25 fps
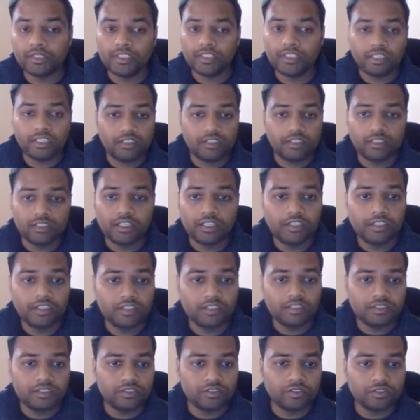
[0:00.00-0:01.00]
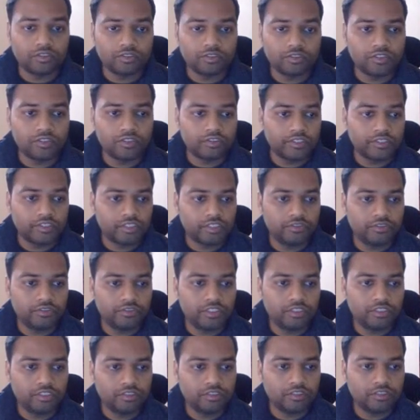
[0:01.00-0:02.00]
that again is on your
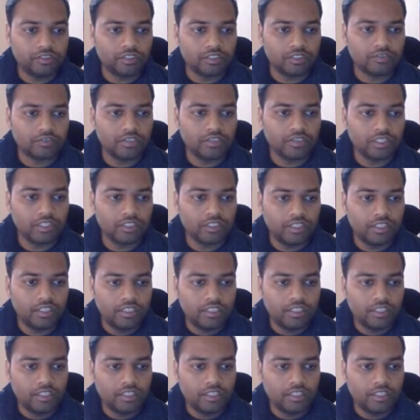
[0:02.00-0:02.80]
description. You can do that.